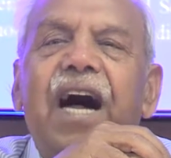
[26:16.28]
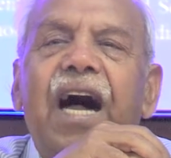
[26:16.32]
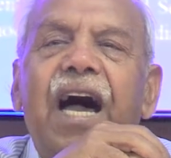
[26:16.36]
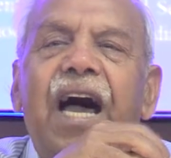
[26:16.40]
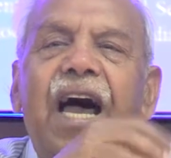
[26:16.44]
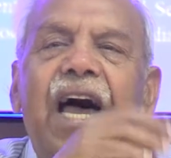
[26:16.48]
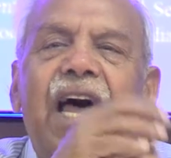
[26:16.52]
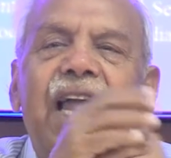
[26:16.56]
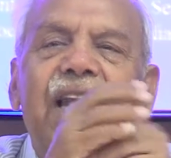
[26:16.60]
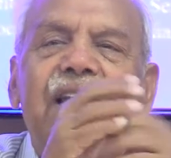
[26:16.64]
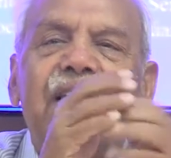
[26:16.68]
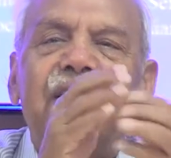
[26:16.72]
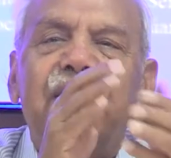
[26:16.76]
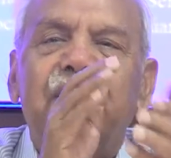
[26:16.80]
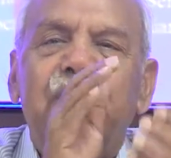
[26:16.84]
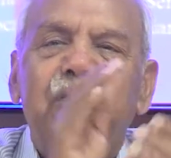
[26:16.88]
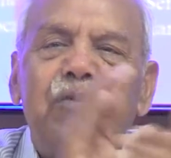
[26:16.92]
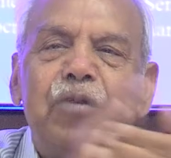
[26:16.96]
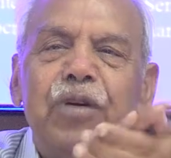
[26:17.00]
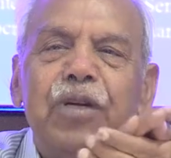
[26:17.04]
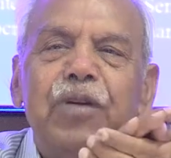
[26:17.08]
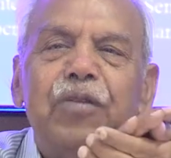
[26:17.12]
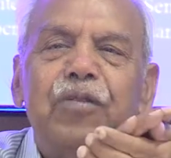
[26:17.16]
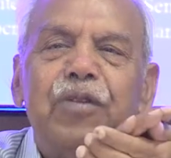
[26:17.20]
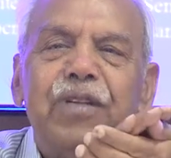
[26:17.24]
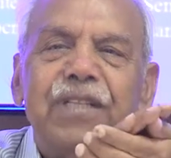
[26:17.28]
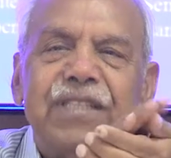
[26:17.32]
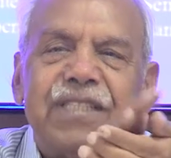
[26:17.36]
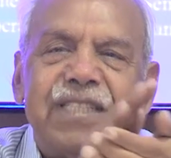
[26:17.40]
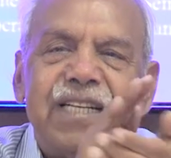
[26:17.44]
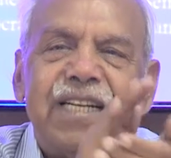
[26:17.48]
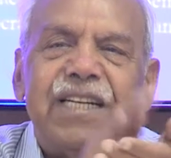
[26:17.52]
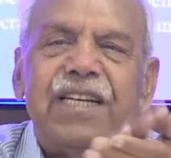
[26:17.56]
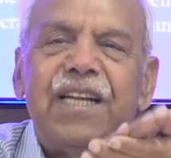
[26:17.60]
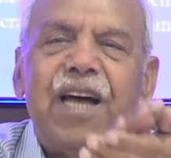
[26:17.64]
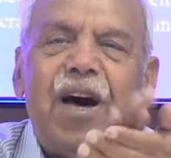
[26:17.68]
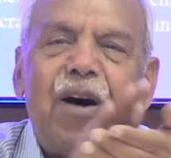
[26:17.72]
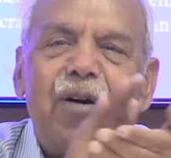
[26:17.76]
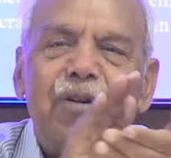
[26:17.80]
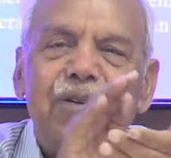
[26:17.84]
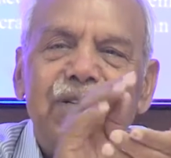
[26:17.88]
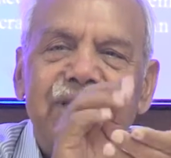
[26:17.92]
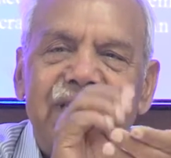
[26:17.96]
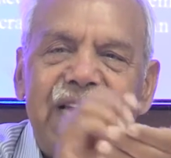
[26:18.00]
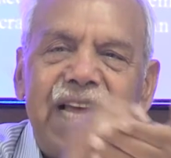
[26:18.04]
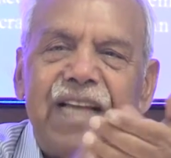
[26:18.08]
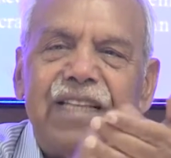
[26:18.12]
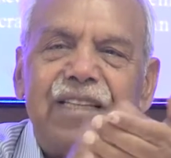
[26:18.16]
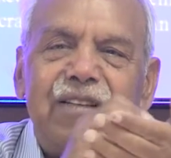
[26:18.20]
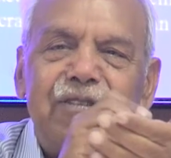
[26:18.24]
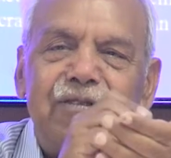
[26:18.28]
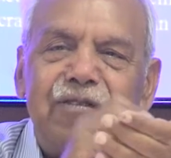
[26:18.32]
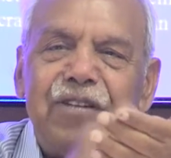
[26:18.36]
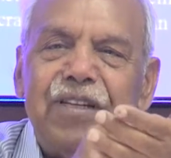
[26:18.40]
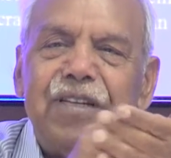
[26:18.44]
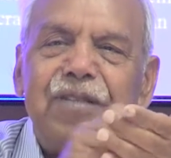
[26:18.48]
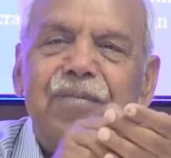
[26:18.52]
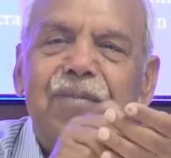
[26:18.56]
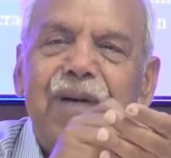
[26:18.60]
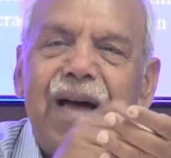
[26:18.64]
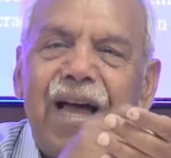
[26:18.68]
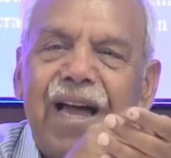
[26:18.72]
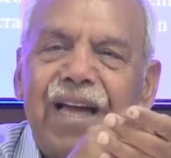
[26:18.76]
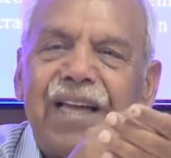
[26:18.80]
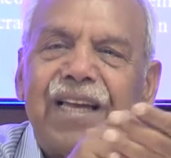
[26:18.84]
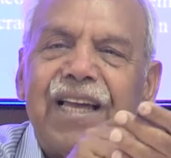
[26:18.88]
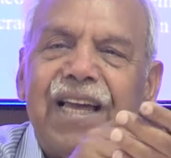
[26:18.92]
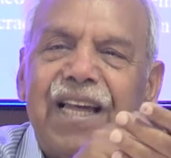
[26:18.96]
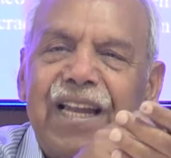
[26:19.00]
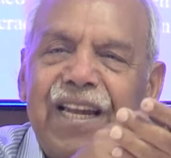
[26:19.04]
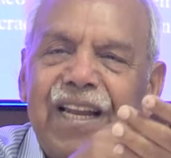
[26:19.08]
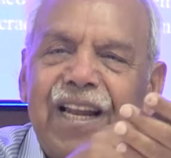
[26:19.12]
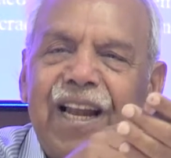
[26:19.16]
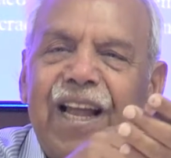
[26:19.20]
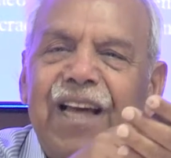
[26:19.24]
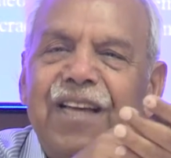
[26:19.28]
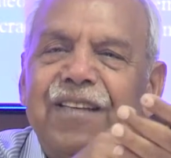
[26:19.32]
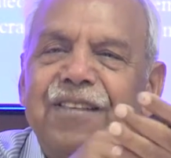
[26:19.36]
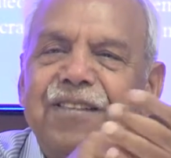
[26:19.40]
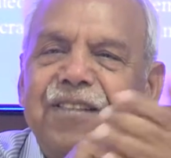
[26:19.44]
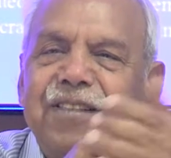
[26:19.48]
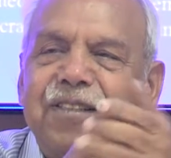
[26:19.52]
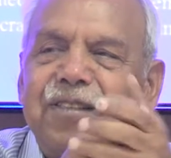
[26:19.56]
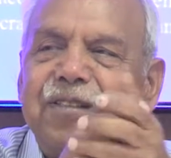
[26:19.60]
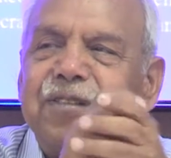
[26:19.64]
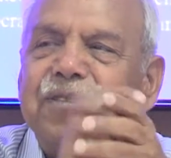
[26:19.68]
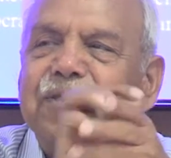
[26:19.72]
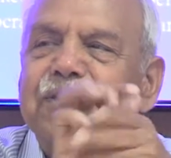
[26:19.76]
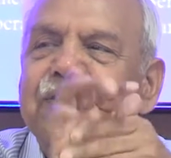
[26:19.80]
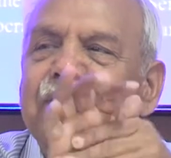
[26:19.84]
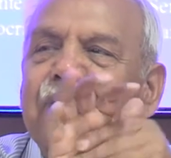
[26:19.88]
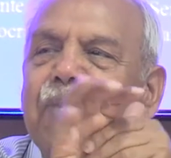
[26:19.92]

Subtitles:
And we will sit down, take the feedback, analyze it.